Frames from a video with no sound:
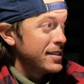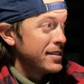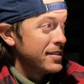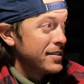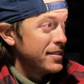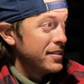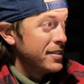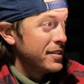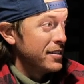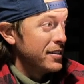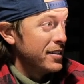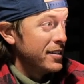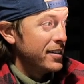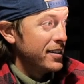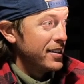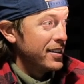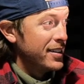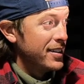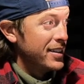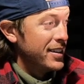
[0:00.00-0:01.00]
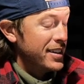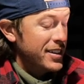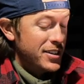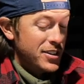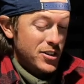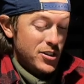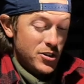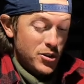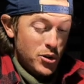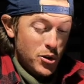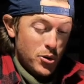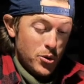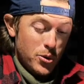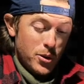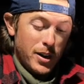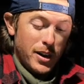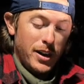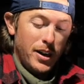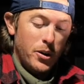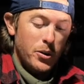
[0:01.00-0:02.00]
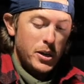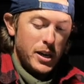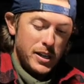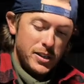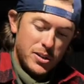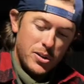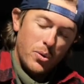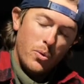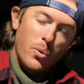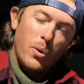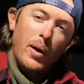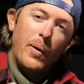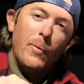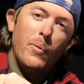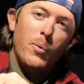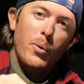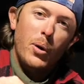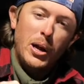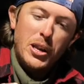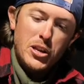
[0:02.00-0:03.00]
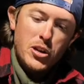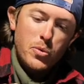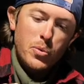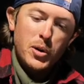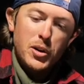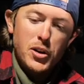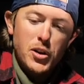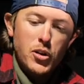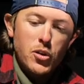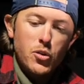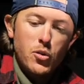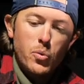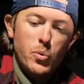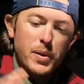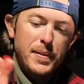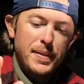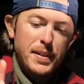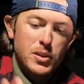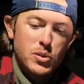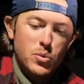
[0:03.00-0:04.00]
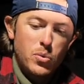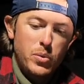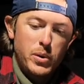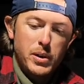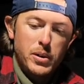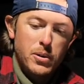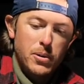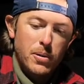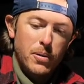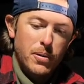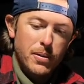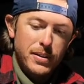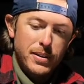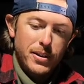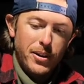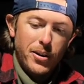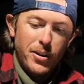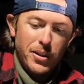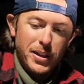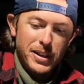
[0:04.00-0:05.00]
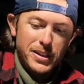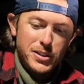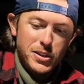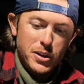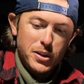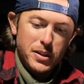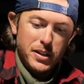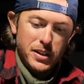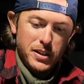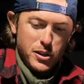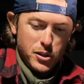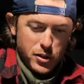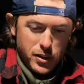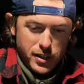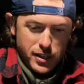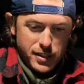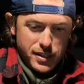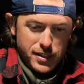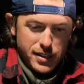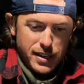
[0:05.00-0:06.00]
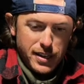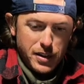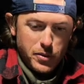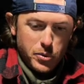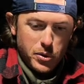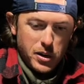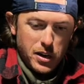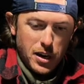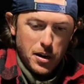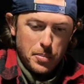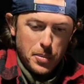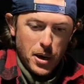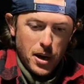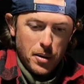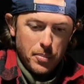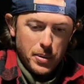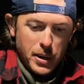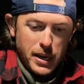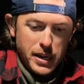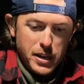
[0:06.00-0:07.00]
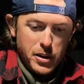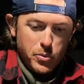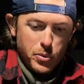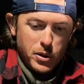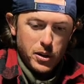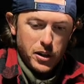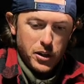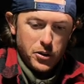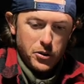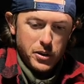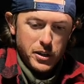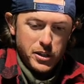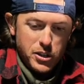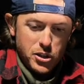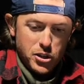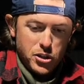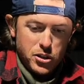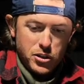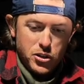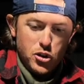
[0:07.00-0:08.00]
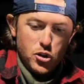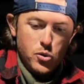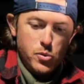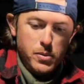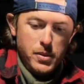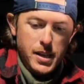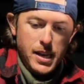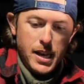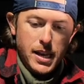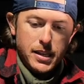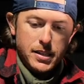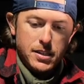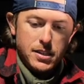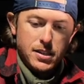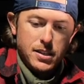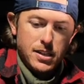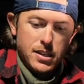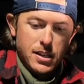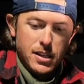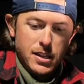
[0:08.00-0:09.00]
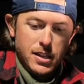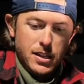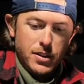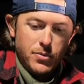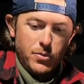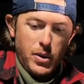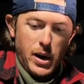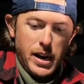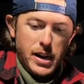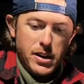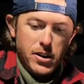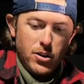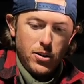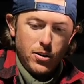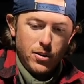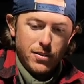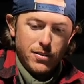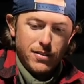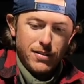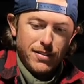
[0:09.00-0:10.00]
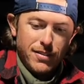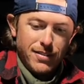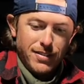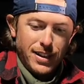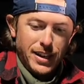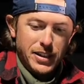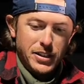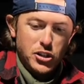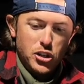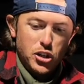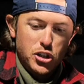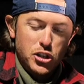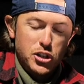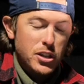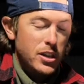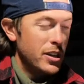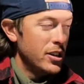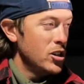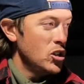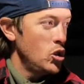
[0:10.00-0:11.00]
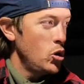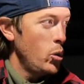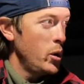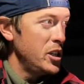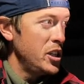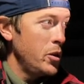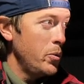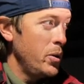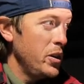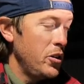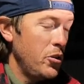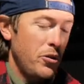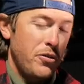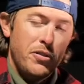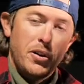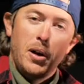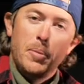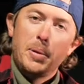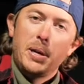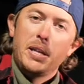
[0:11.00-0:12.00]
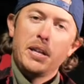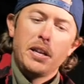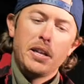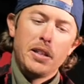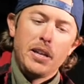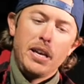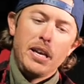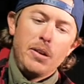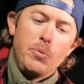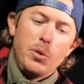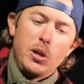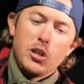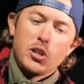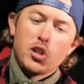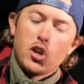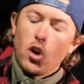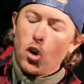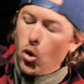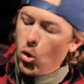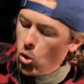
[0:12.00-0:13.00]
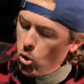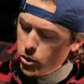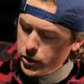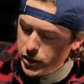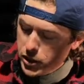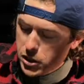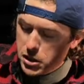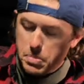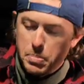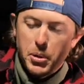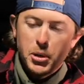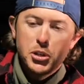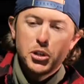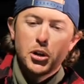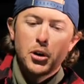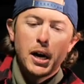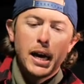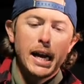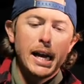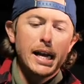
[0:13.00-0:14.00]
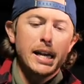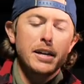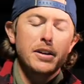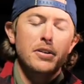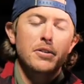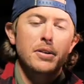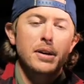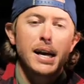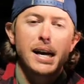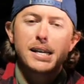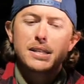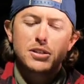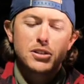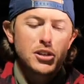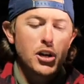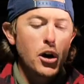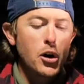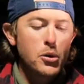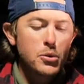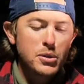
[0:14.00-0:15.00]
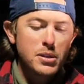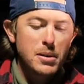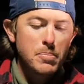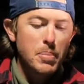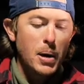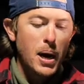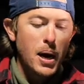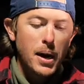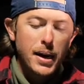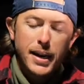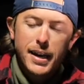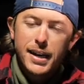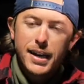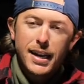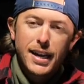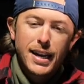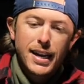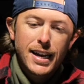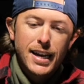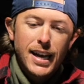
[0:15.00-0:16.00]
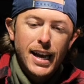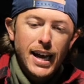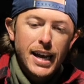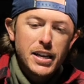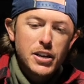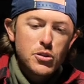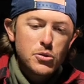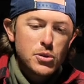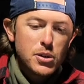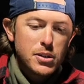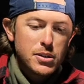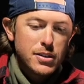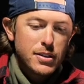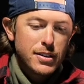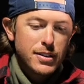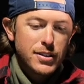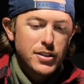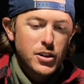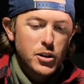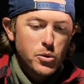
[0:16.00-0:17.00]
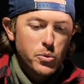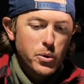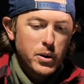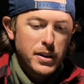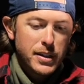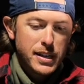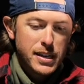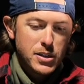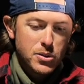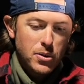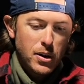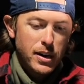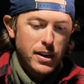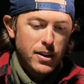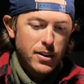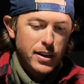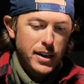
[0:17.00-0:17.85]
there. The idea is there, dude. Okay, so what what you would do with this reel, y'all, is it, this this thing would come up and you would literally just do this right here. Like you would just never use twitch your it with your thumb, and then and when it's cold, you just put your hand in your nice toasty pocket, and you just do one of these right here.